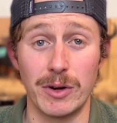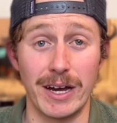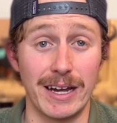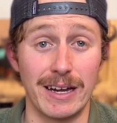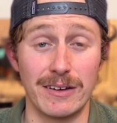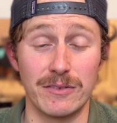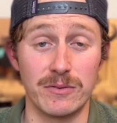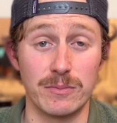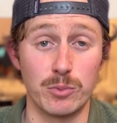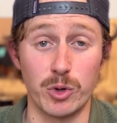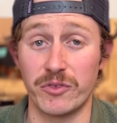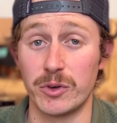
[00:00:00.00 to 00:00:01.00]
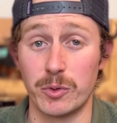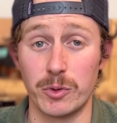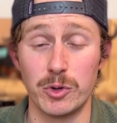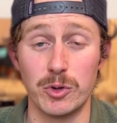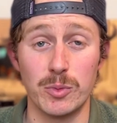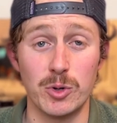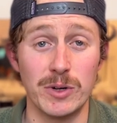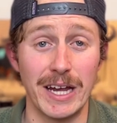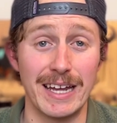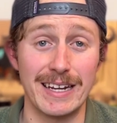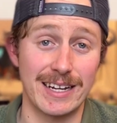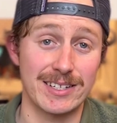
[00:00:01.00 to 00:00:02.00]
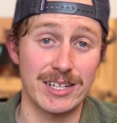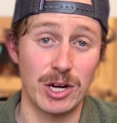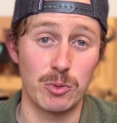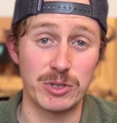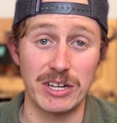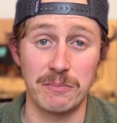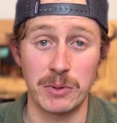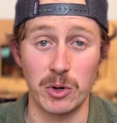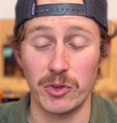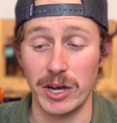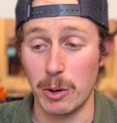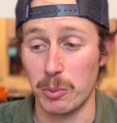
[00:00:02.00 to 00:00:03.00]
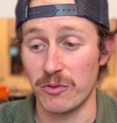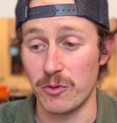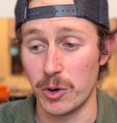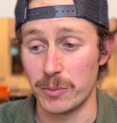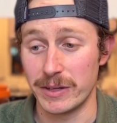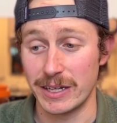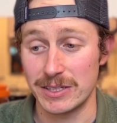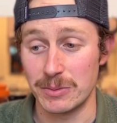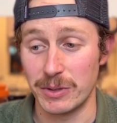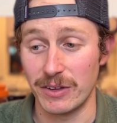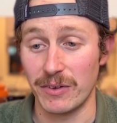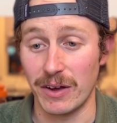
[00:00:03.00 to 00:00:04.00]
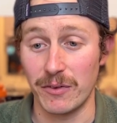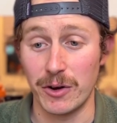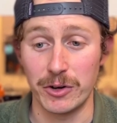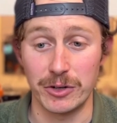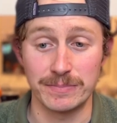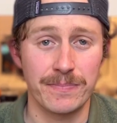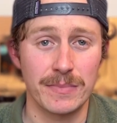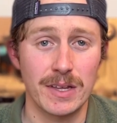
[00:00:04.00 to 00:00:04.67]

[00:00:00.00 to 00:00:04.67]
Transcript: I have Brookfield Renewable and NextEra, which have both outperformed the S&P 500.